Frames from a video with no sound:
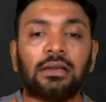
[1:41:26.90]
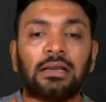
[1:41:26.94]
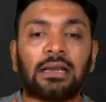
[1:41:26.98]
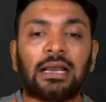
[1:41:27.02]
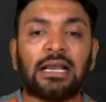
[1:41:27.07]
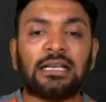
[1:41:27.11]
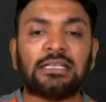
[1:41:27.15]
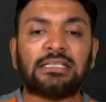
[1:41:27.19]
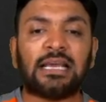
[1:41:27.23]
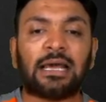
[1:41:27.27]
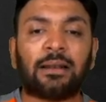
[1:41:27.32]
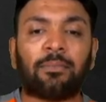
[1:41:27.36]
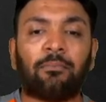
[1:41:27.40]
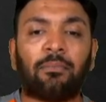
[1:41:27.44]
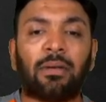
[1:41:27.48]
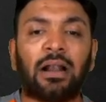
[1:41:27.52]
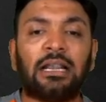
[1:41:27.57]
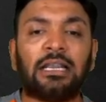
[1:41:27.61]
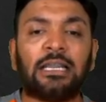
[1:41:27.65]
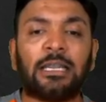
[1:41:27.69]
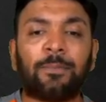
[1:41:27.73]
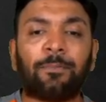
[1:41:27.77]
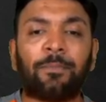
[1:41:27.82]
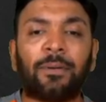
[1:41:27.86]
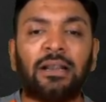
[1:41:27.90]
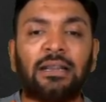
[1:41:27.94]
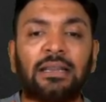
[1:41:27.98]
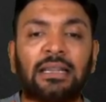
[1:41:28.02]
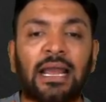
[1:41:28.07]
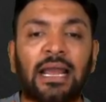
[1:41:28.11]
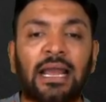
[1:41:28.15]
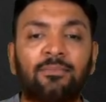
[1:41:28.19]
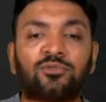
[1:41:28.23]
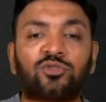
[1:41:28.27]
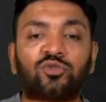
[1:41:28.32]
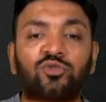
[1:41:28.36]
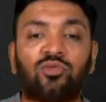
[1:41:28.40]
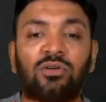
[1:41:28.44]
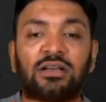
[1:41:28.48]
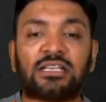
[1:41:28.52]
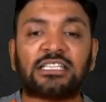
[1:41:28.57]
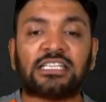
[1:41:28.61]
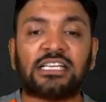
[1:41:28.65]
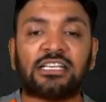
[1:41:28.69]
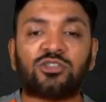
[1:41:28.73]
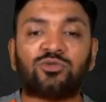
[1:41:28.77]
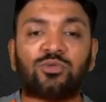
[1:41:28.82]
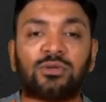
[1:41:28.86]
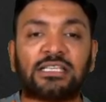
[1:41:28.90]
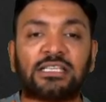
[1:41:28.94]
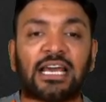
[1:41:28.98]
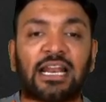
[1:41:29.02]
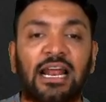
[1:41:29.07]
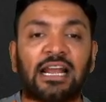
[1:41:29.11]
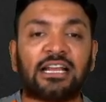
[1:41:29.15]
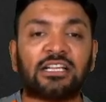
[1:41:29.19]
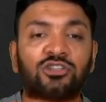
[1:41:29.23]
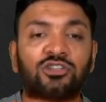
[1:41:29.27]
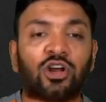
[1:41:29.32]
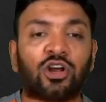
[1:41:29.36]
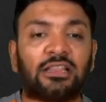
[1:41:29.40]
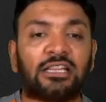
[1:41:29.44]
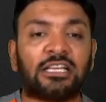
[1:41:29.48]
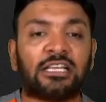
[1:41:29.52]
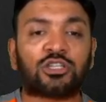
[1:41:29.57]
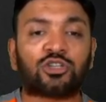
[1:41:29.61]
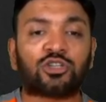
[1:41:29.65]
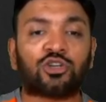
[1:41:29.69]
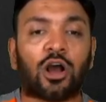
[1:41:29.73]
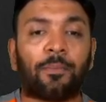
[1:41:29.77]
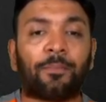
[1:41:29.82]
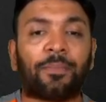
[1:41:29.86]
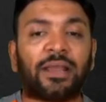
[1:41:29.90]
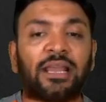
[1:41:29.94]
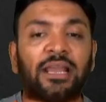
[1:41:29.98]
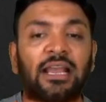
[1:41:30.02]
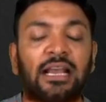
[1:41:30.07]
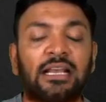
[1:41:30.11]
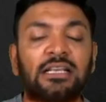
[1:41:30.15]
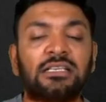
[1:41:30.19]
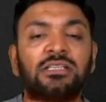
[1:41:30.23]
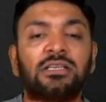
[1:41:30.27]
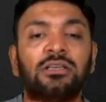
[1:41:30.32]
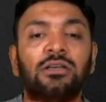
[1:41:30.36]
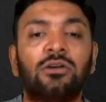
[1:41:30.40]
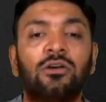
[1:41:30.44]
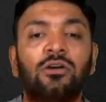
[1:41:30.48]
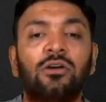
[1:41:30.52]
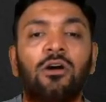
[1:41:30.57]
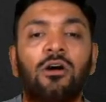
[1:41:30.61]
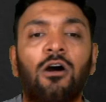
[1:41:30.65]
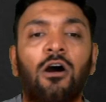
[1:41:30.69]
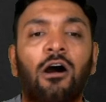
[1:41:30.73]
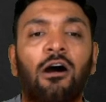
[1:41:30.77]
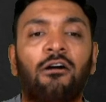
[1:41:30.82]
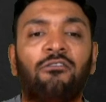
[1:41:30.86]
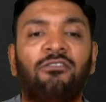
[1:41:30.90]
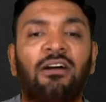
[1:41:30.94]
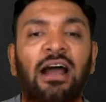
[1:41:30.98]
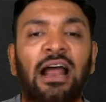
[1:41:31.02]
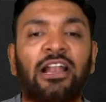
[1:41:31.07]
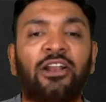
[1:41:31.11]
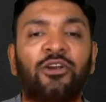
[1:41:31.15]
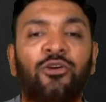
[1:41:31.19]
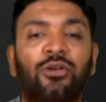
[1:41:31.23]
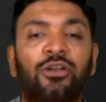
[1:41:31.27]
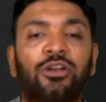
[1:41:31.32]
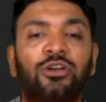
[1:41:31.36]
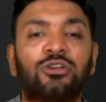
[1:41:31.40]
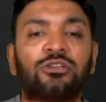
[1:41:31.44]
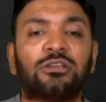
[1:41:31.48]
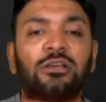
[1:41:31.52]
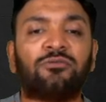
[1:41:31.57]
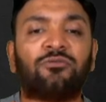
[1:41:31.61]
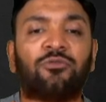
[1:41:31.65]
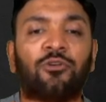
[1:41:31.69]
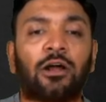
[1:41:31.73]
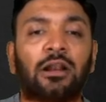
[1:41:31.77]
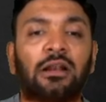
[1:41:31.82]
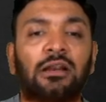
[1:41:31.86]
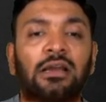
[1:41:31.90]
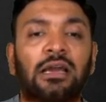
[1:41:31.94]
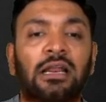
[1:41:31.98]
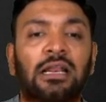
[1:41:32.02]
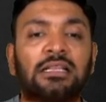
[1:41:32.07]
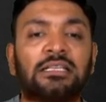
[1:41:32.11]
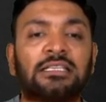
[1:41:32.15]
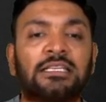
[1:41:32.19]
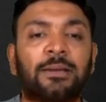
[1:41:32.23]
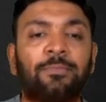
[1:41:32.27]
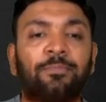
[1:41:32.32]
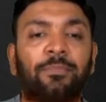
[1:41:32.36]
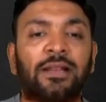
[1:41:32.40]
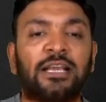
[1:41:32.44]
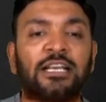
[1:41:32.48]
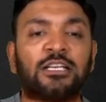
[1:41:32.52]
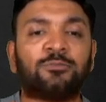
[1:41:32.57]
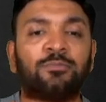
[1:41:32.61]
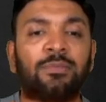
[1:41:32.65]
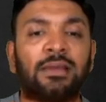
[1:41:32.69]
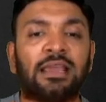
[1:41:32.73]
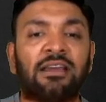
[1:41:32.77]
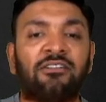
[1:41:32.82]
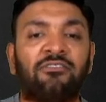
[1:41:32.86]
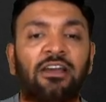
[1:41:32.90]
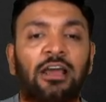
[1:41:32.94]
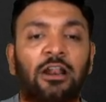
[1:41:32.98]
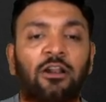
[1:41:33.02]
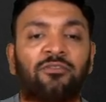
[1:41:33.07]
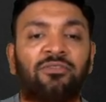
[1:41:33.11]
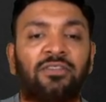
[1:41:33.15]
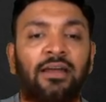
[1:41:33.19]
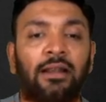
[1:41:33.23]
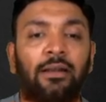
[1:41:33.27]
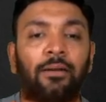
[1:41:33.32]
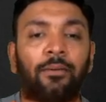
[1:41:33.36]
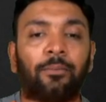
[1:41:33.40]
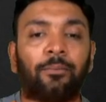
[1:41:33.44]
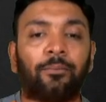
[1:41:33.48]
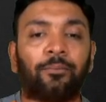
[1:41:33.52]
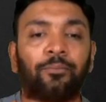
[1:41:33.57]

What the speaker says: Guys, there are multiple times questions which arise on this topic, guys, of value in use in foreign currency. Please be aware of that.